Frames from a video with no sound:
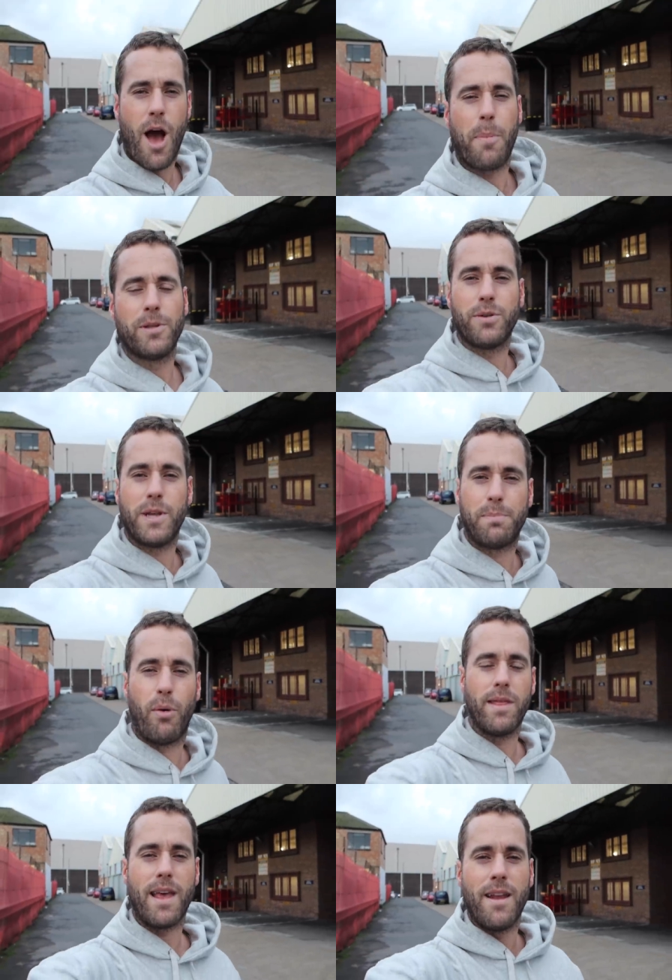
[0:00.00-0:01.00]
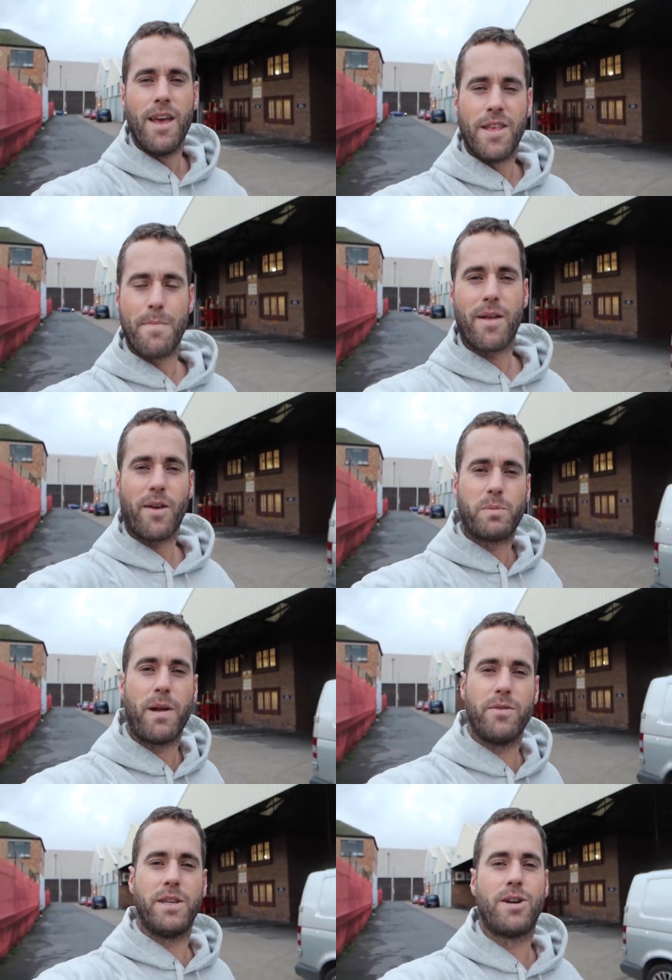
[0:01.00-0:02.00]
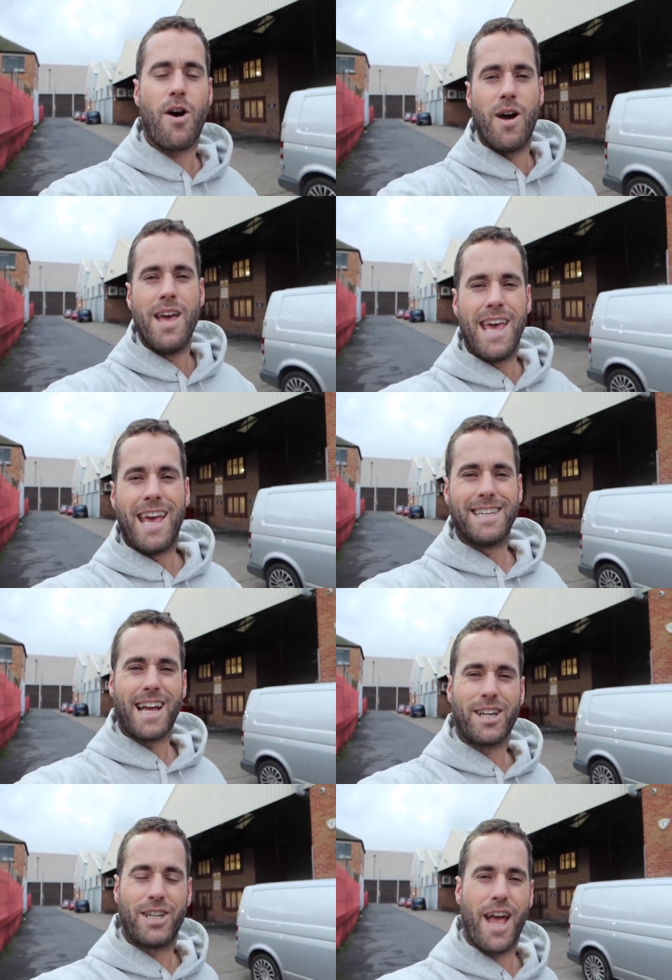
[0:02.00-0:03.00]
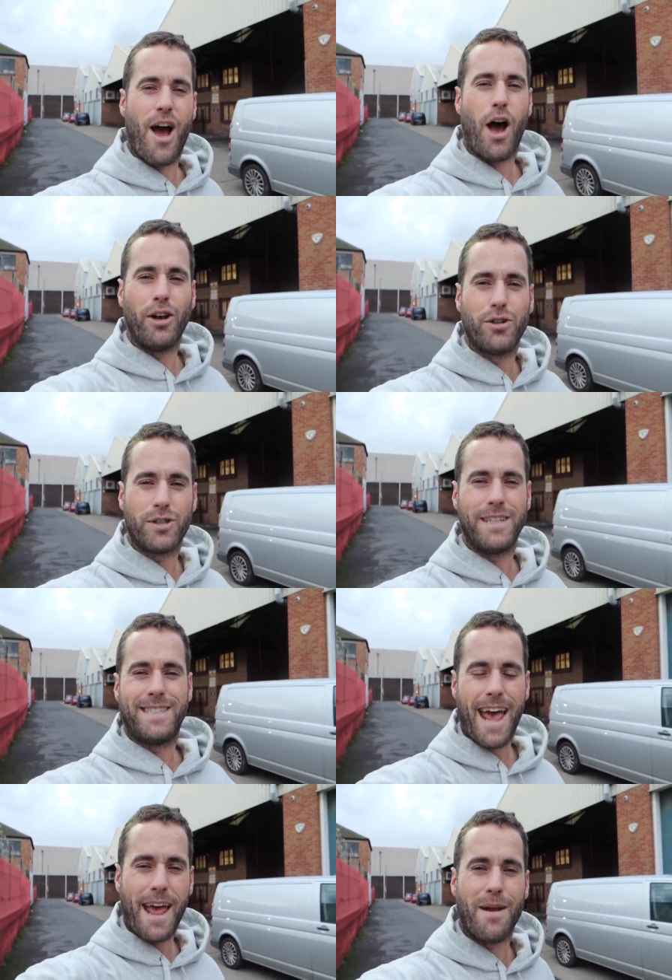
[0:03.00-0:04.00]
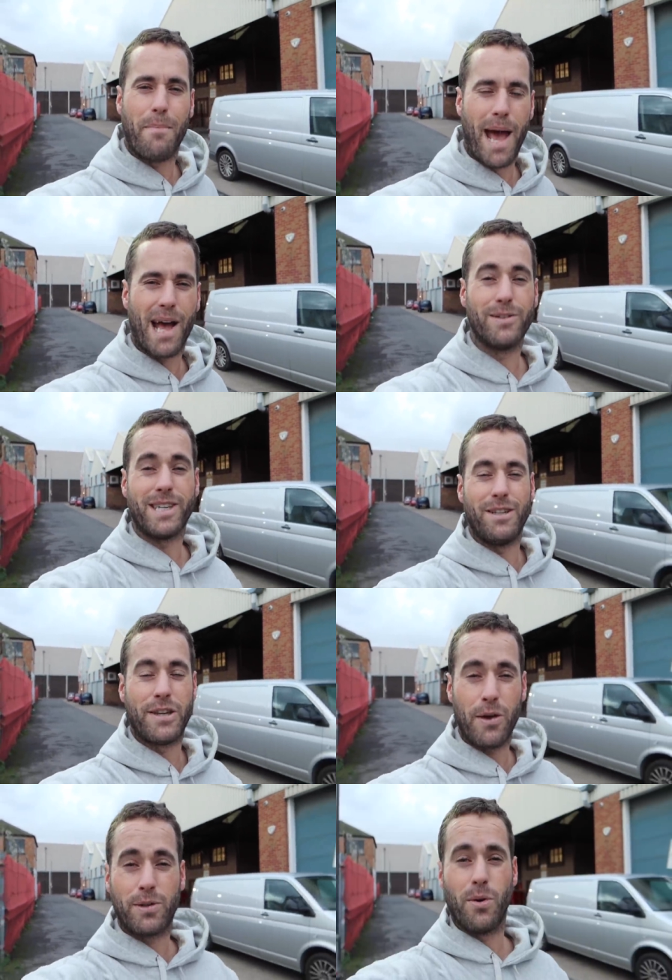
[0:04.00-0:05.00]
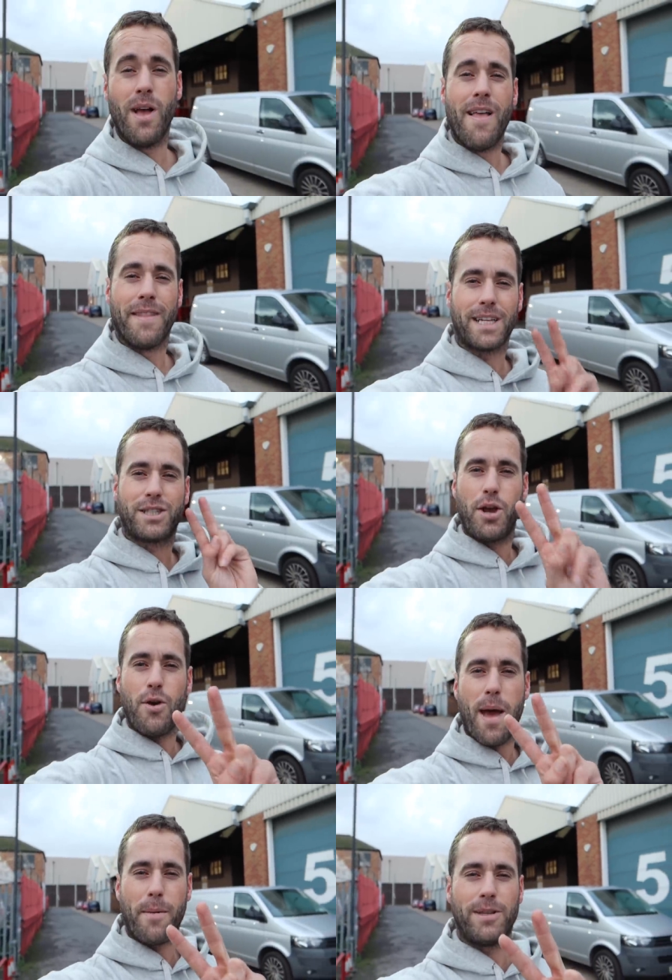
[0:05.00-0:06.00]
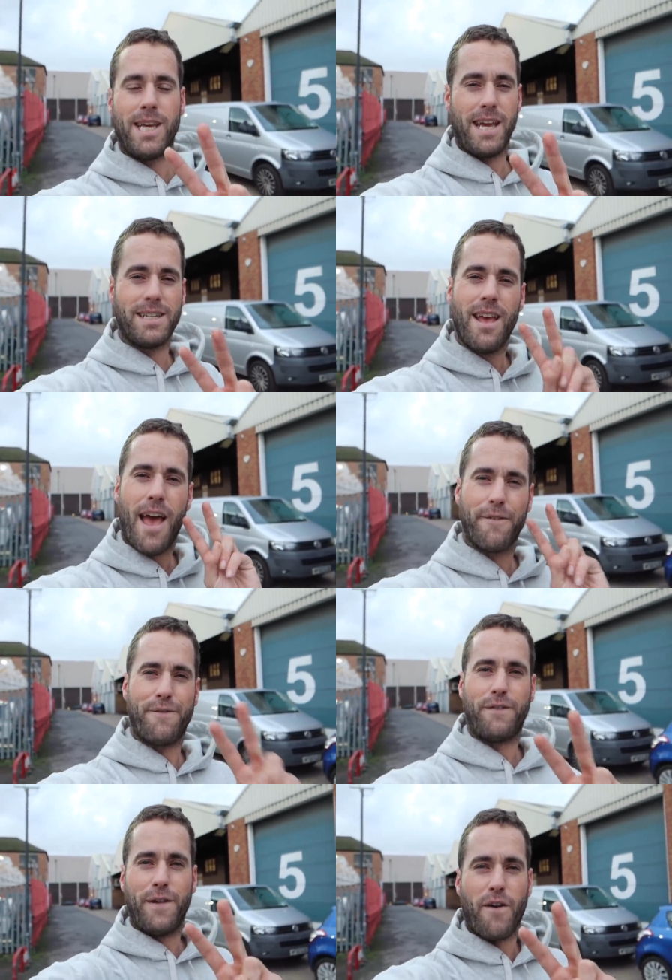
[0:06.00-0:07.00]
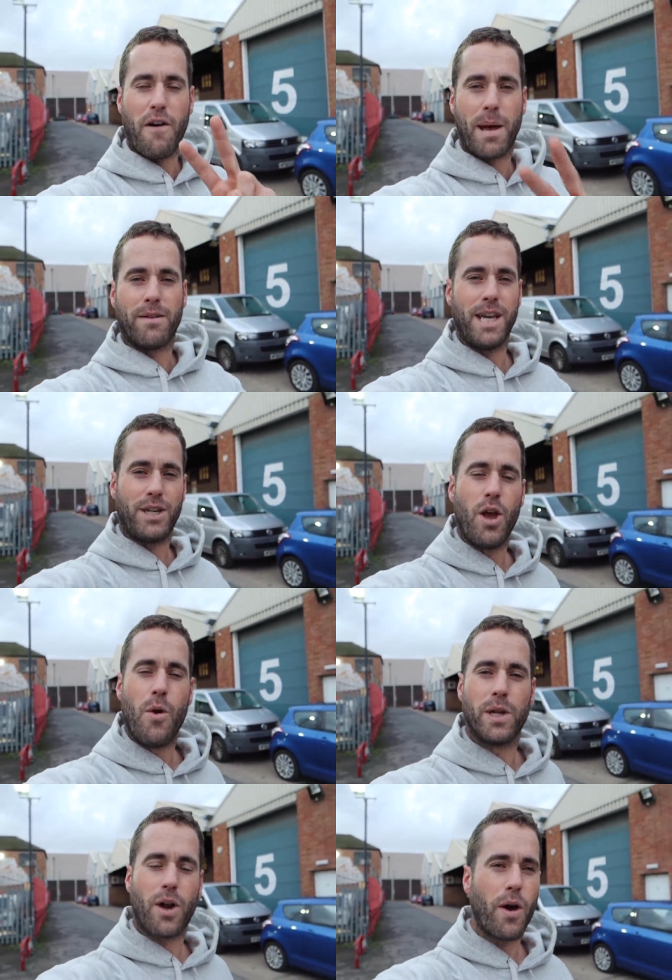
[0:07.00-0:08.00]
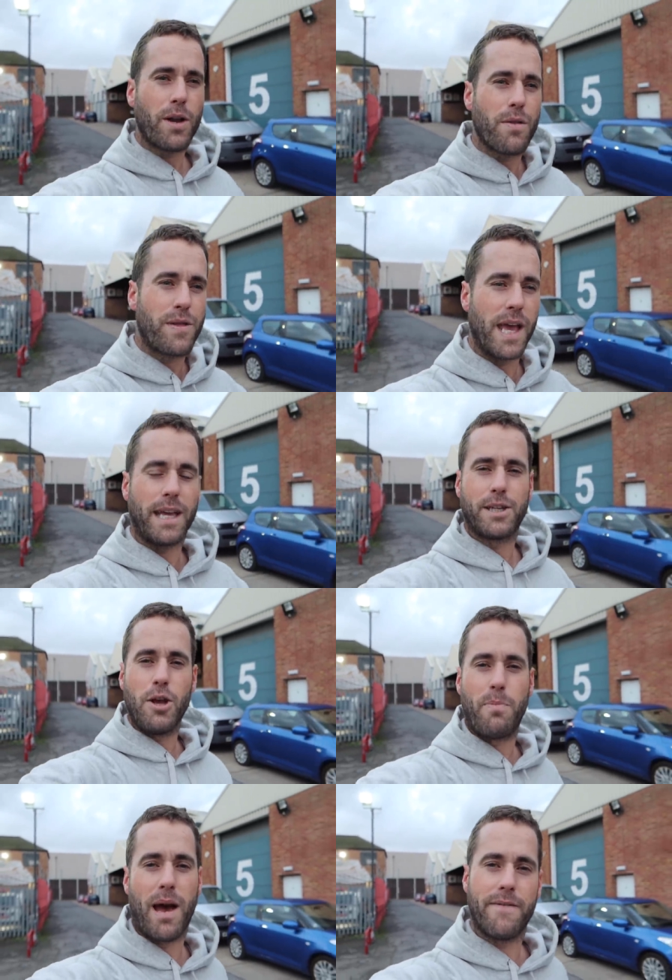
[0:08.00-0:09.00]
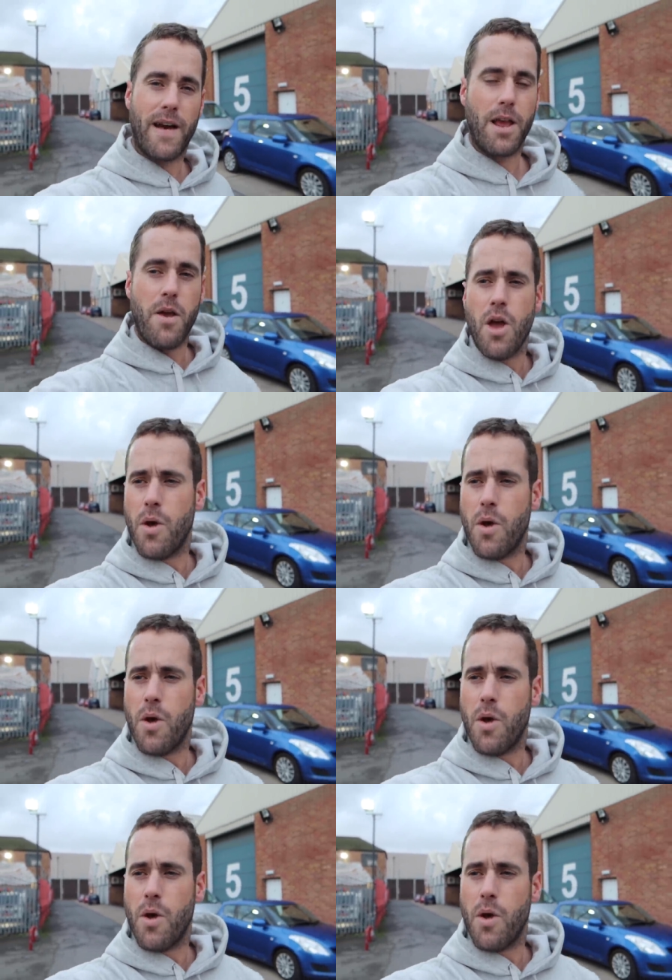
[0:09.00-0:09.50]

Up until this point then, the amount that I spent on this car is actually 110 pounds in total. That's two MOTs at 55 pounds each, which I don't think is too bad a value.